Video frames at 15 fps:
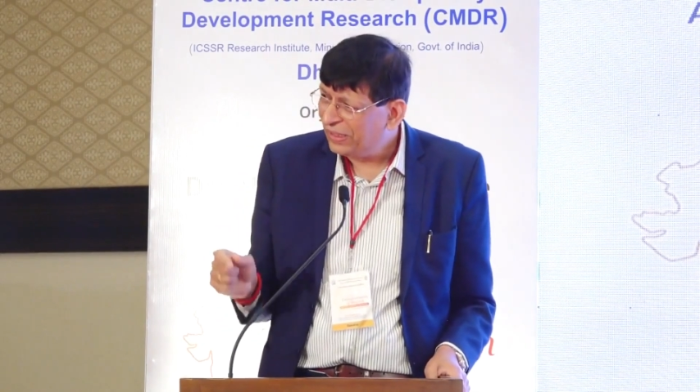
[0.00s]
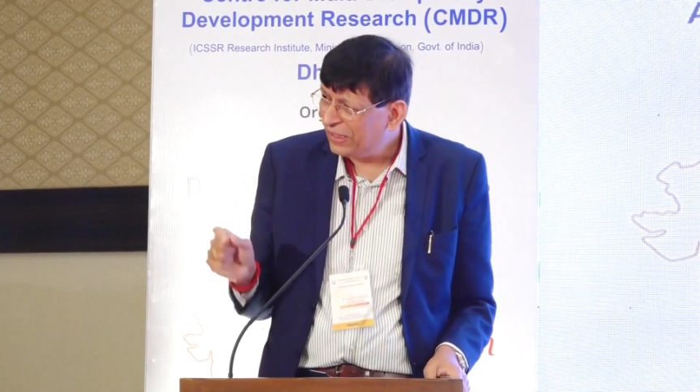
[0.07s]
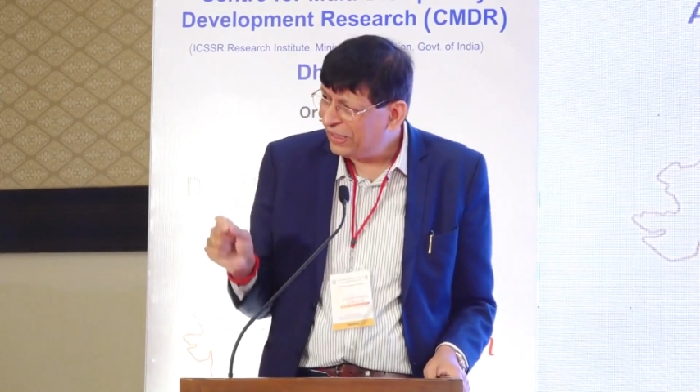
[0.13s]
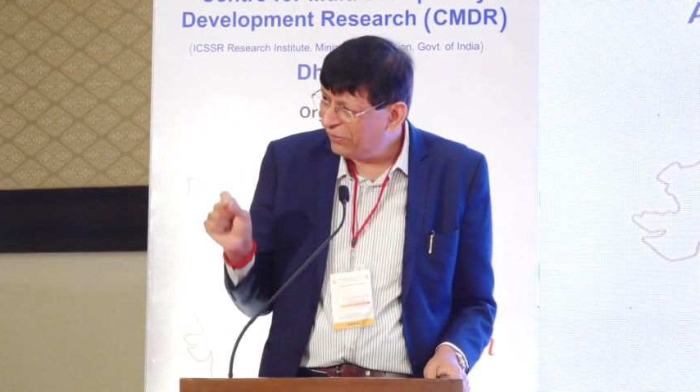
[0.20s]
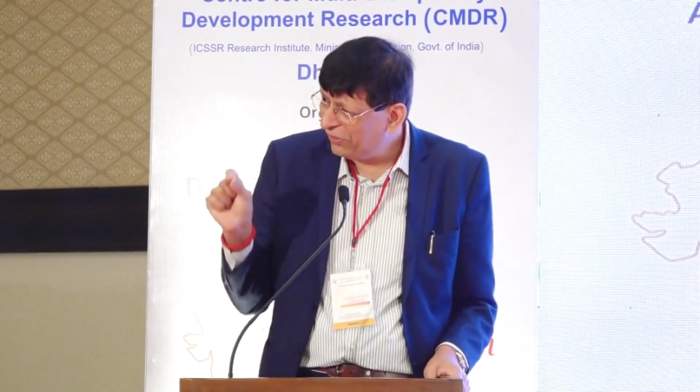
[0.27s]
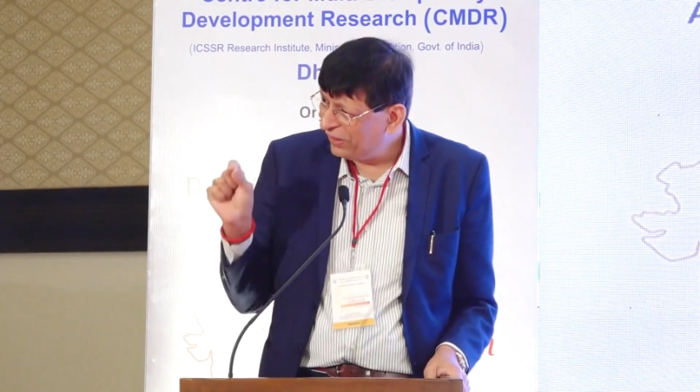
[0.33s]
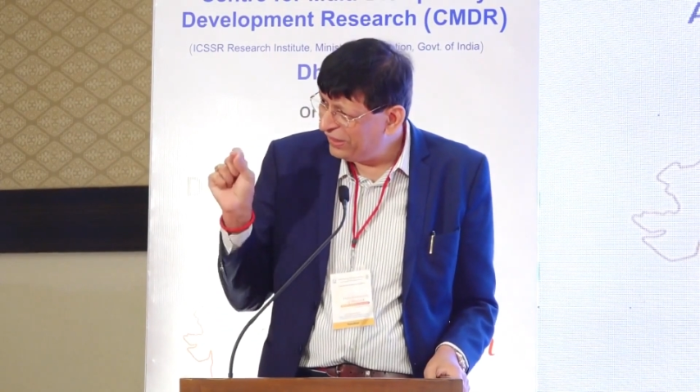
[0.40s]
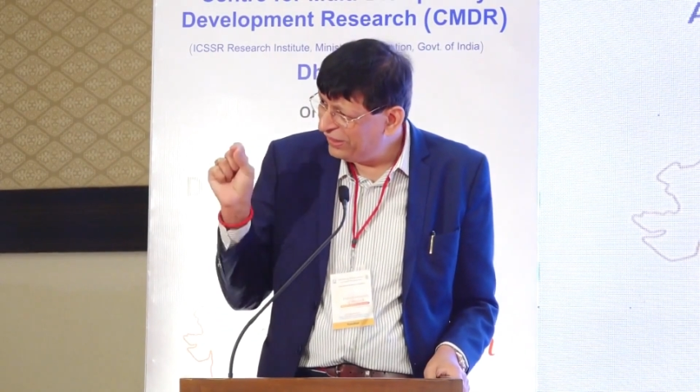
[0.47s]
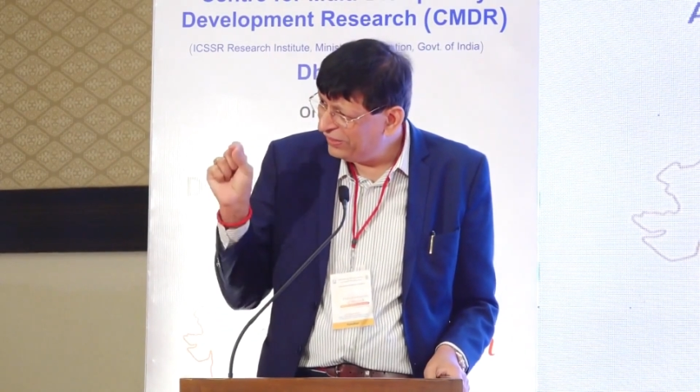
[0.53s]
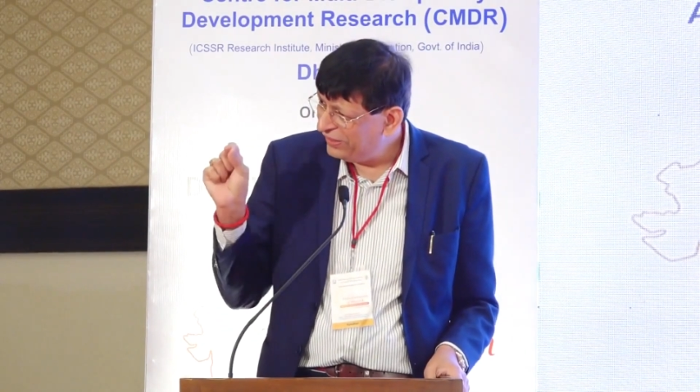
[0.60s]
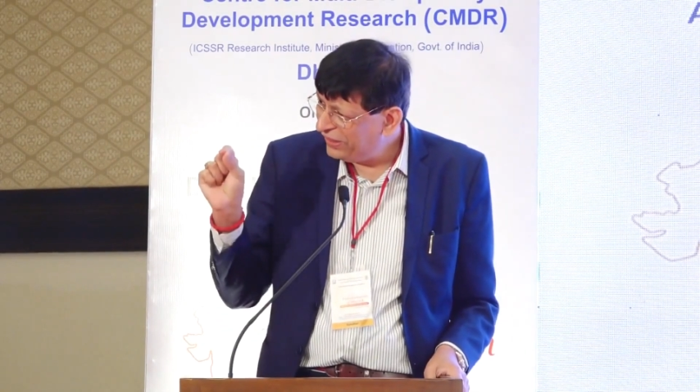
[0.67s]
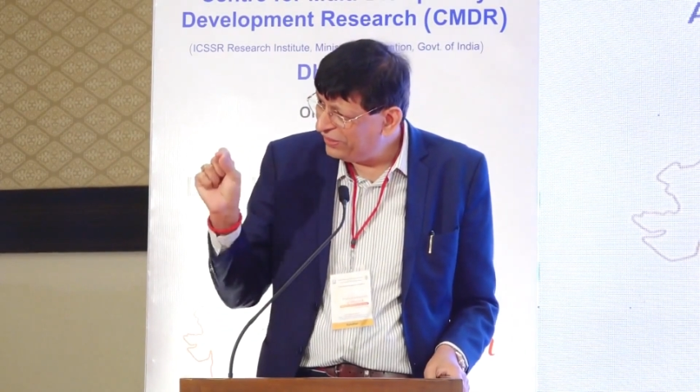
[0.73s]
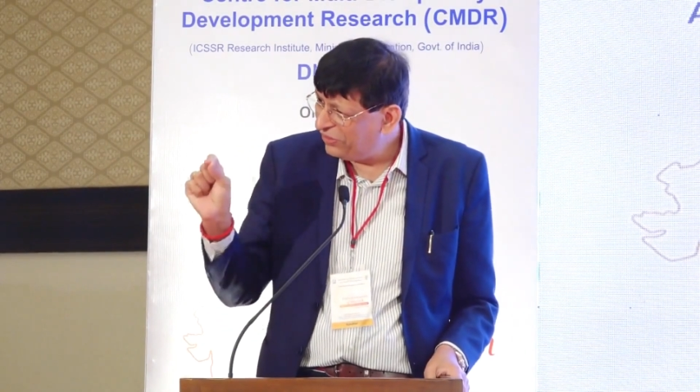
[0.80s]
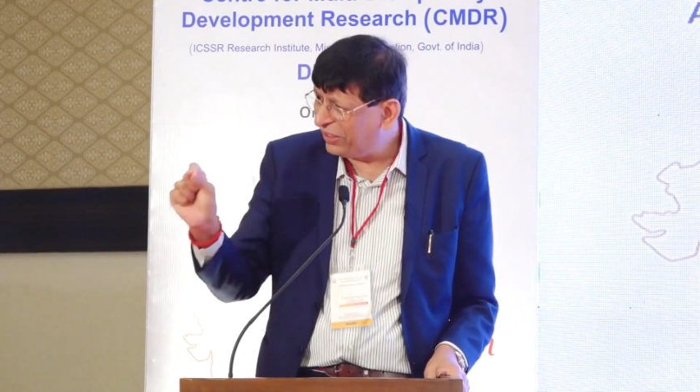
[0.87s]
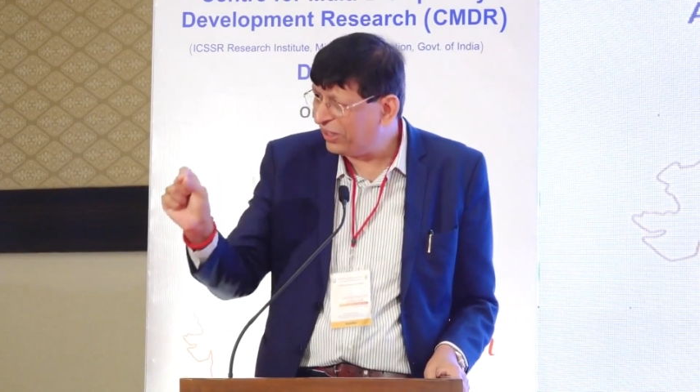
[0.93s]
Even in
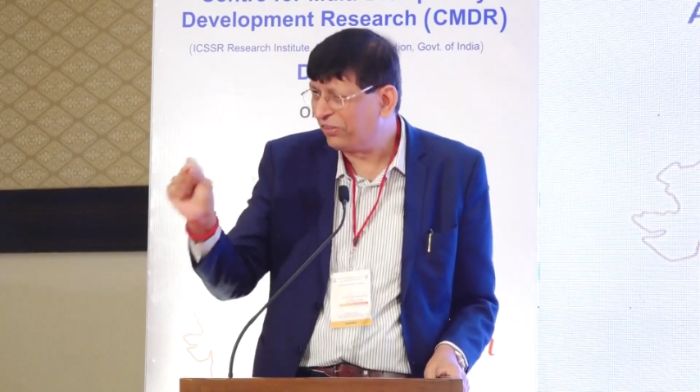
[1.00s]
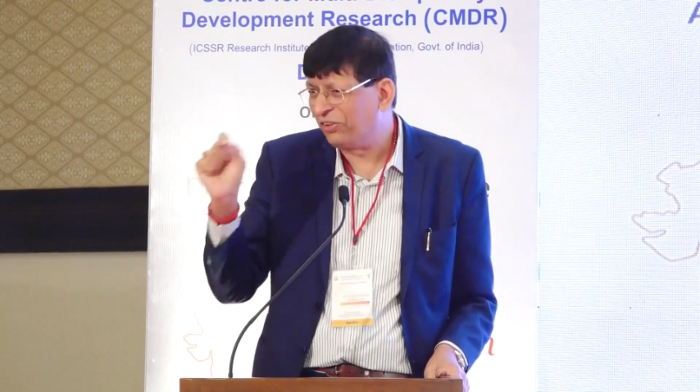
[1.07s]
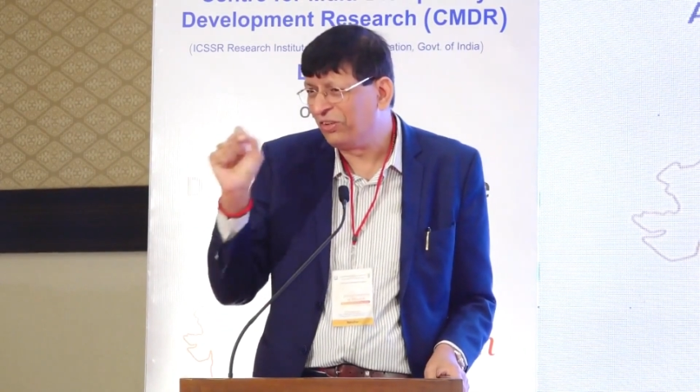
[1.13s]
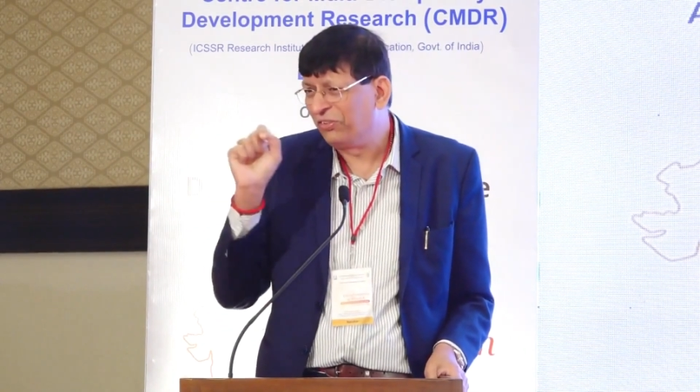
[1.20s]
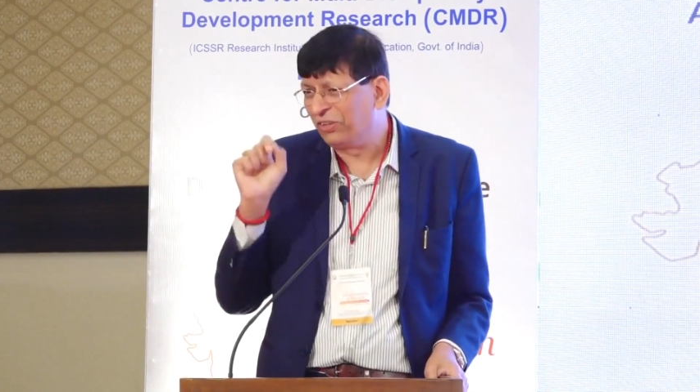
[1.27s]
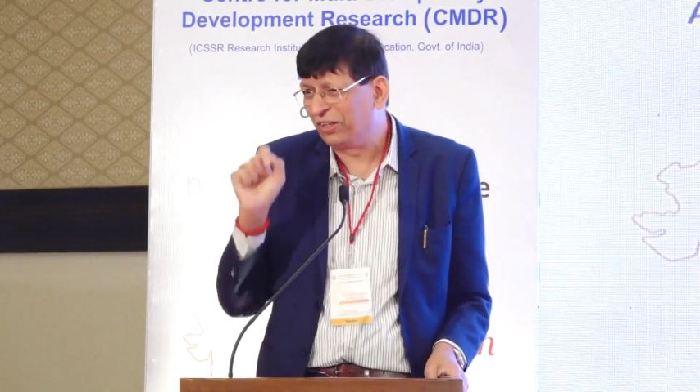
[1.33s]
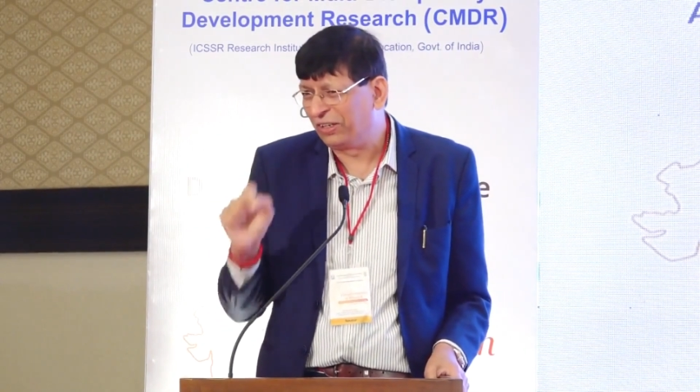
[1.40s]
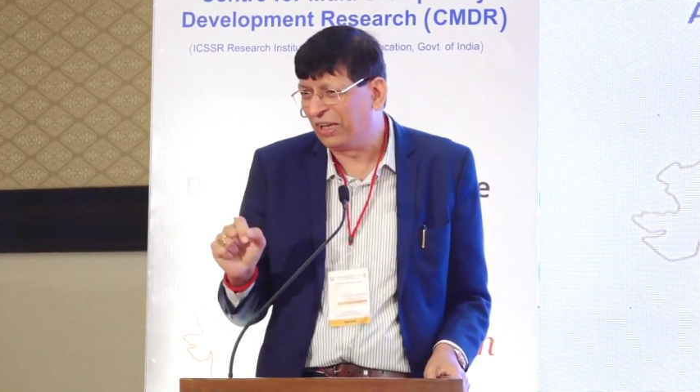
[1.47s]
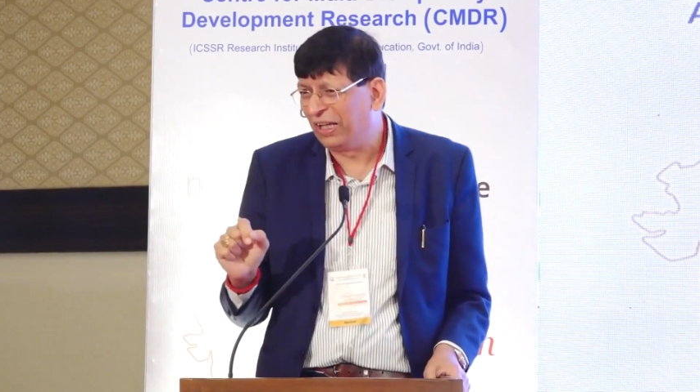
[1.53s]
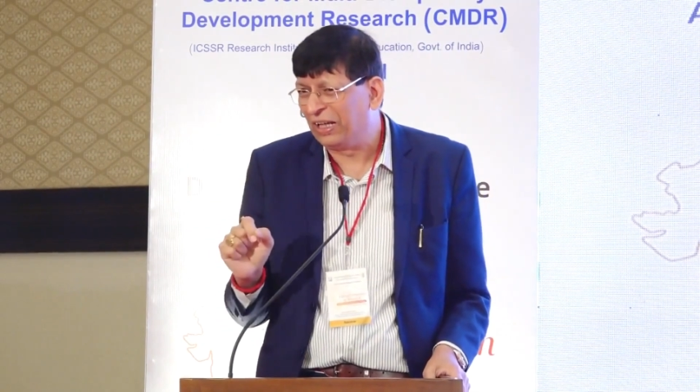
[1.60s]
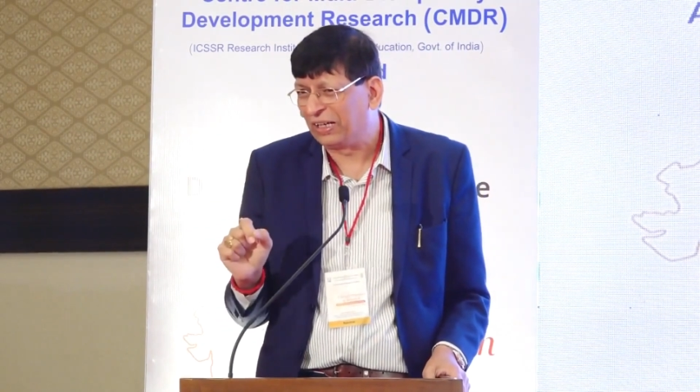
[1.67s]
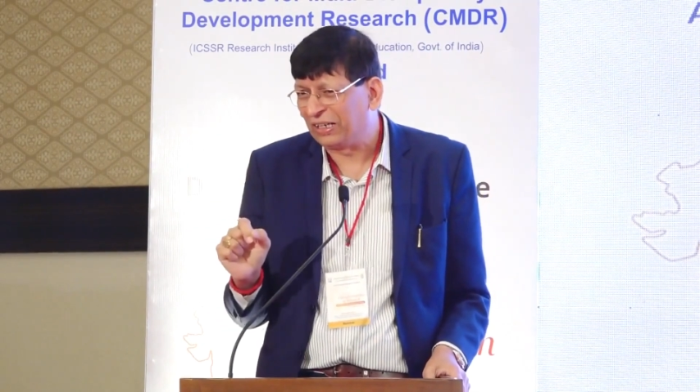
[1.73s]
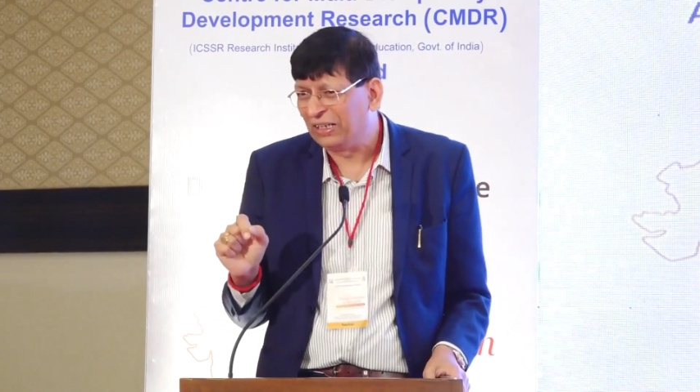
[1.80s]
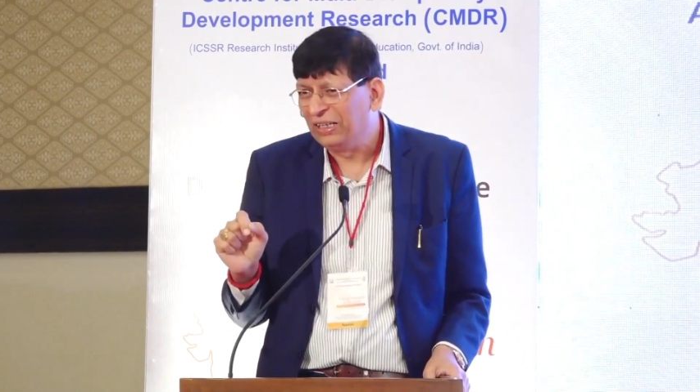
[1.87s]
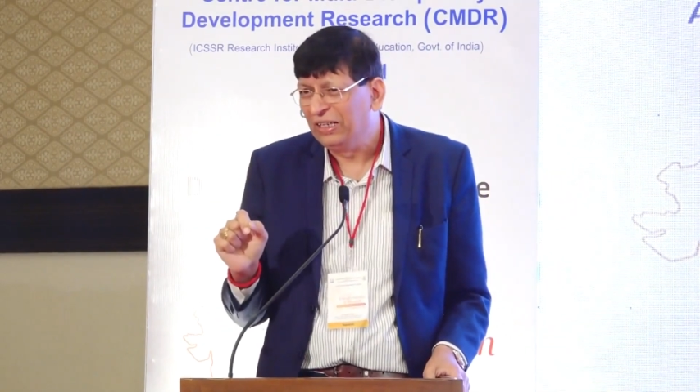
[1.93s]
the education
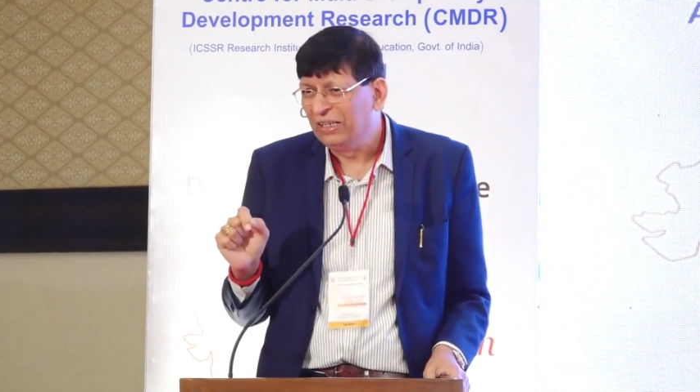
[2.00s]
sector,